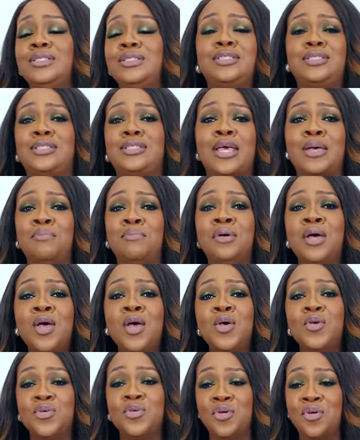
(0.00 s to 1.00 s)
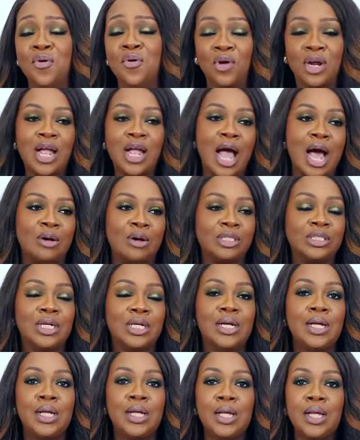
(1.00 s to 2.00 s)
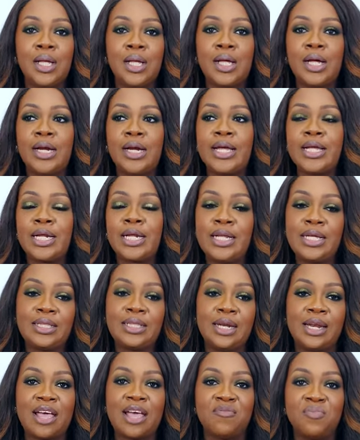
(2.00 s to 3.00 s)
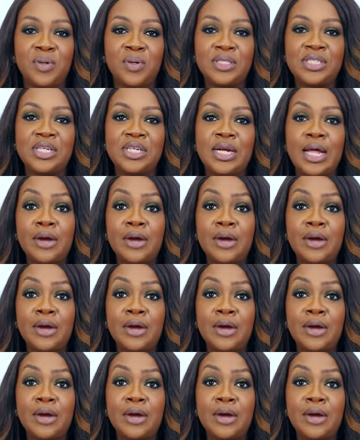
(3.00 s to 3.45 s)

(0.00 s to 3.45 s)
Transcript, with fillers: same, you know, couch and I clicked the live button,